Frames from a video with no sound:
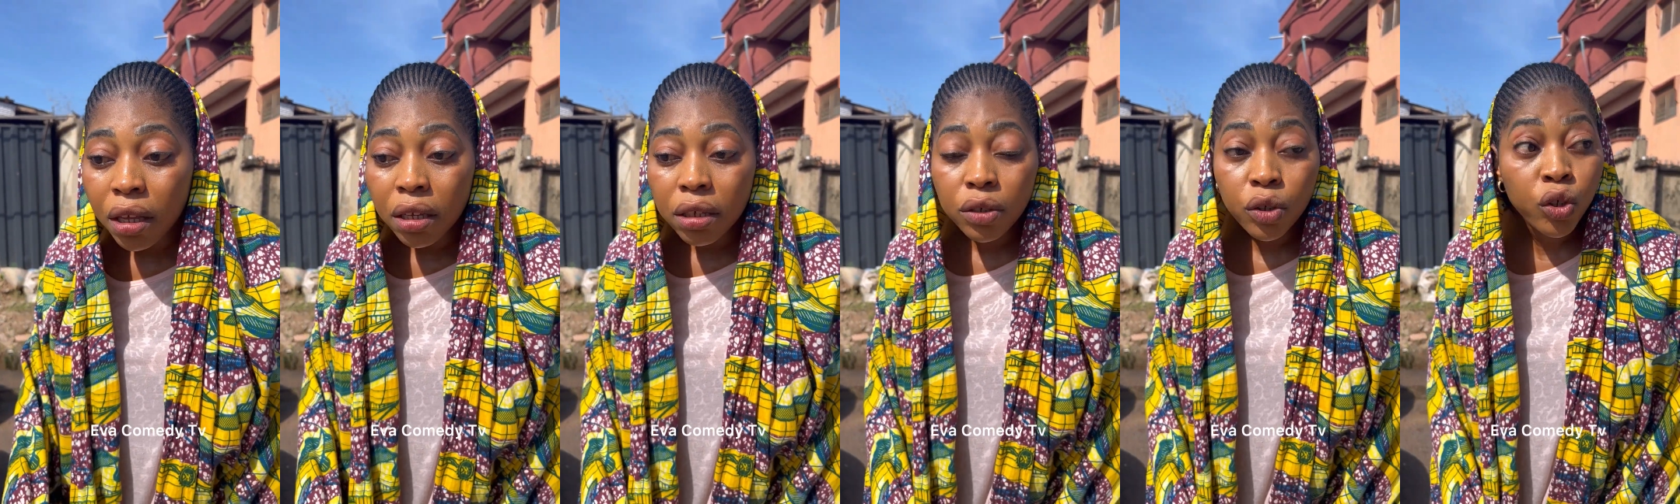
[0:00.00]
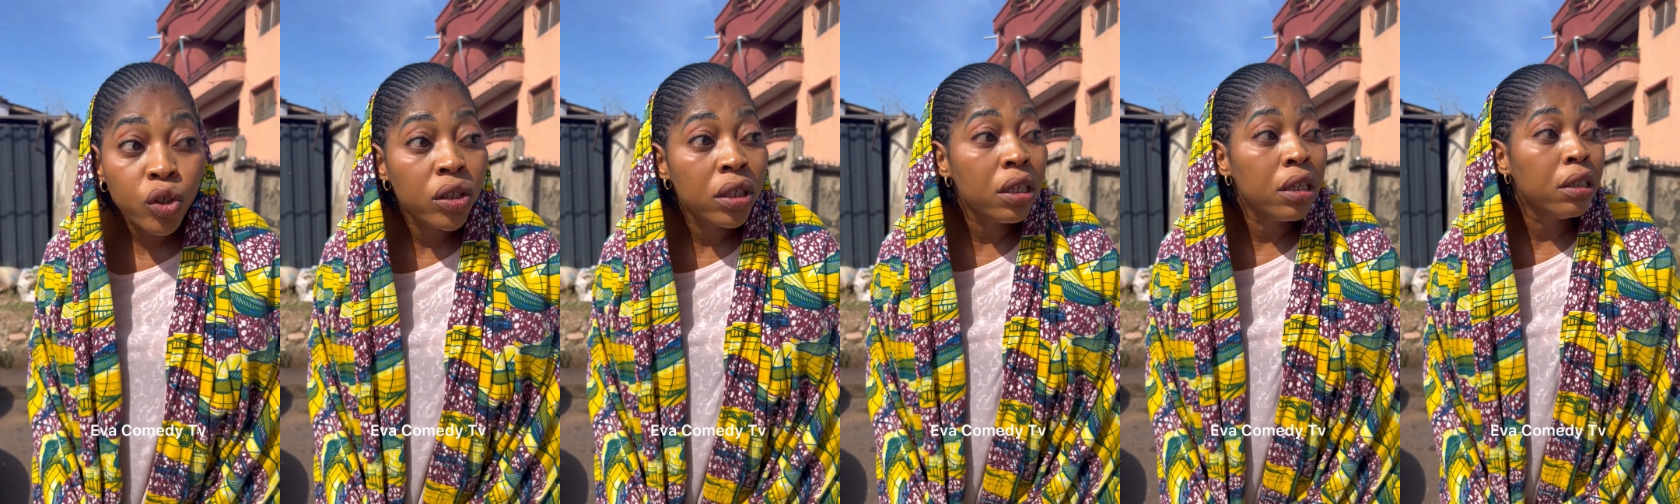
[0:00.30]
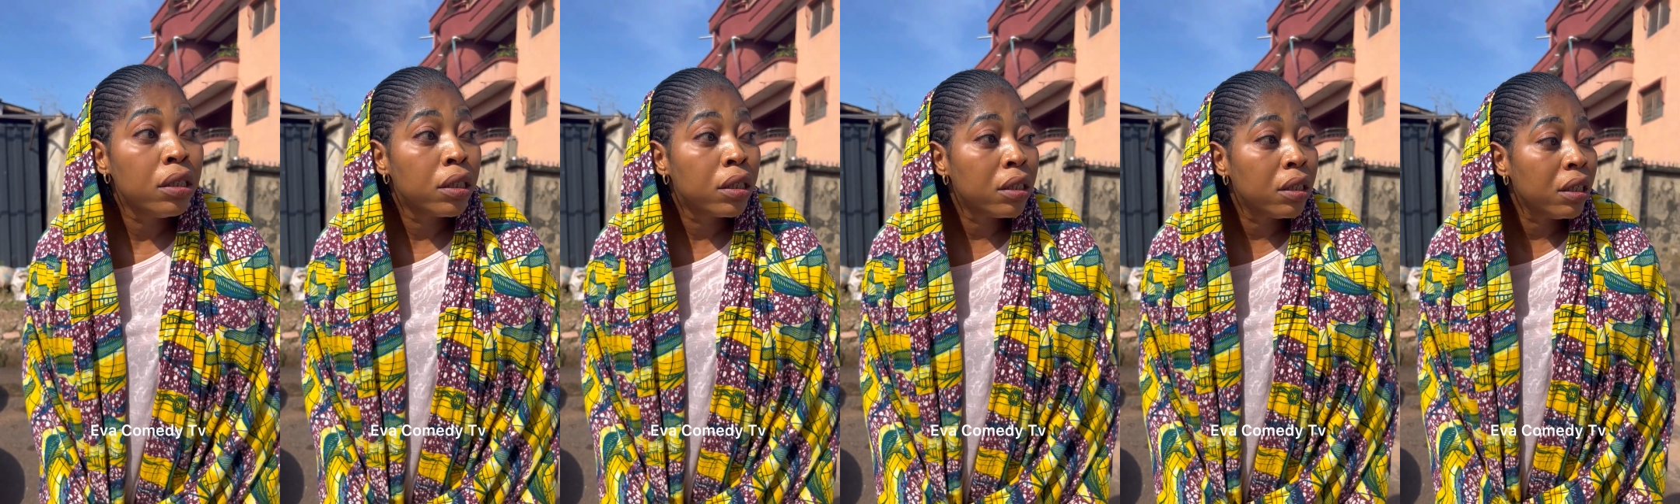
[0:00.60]
she
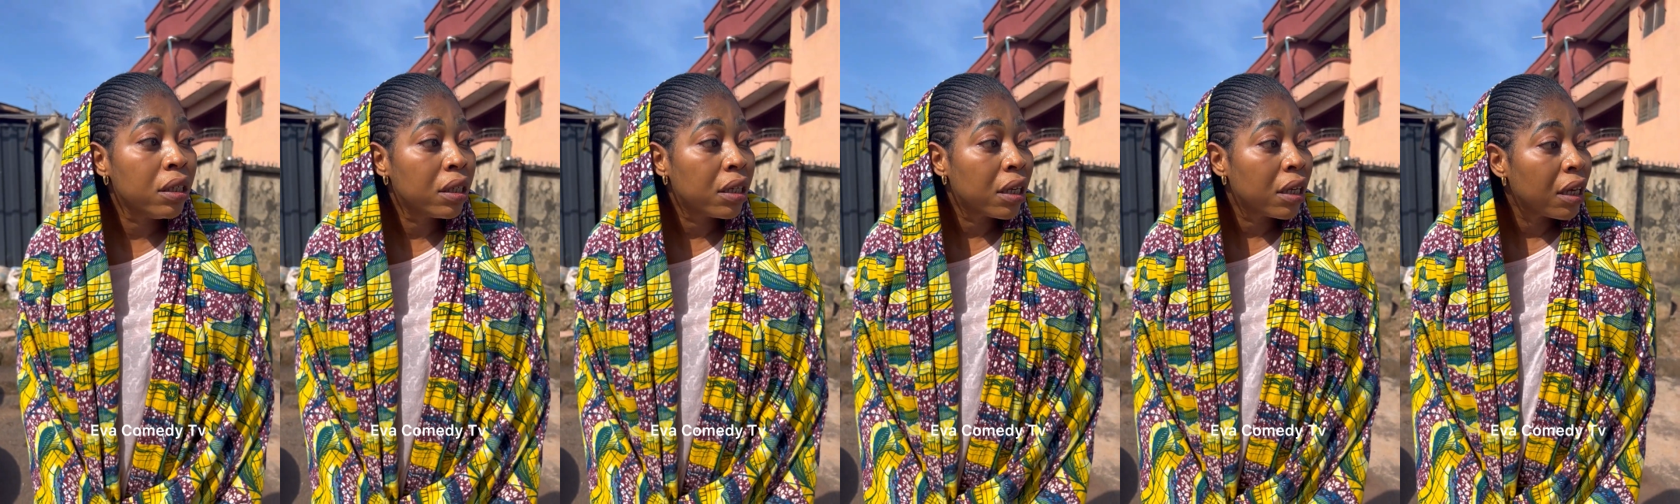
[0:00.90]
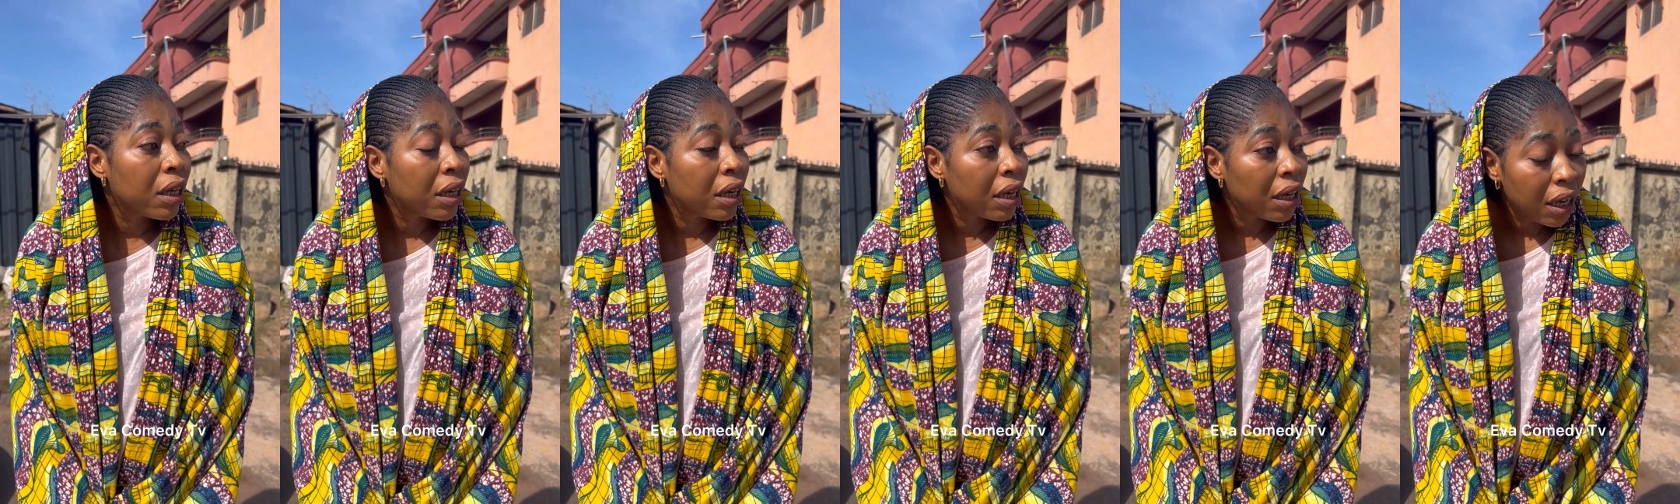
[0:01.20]
is sick.